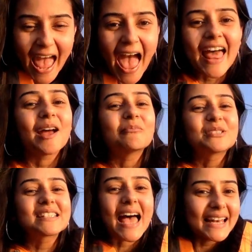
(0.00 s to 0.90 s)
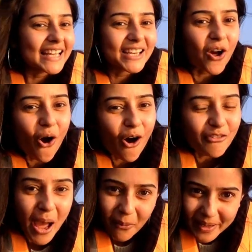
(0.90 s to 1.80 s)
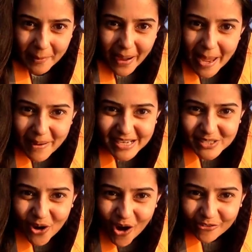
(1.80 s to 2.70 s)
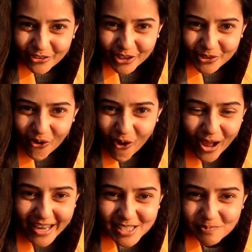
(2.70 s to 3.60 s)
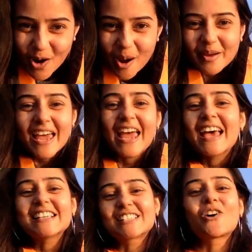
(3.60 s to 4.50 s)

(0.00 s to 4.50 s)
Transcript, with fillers: And I'm signing it off with a bye-bye song for you all as promised.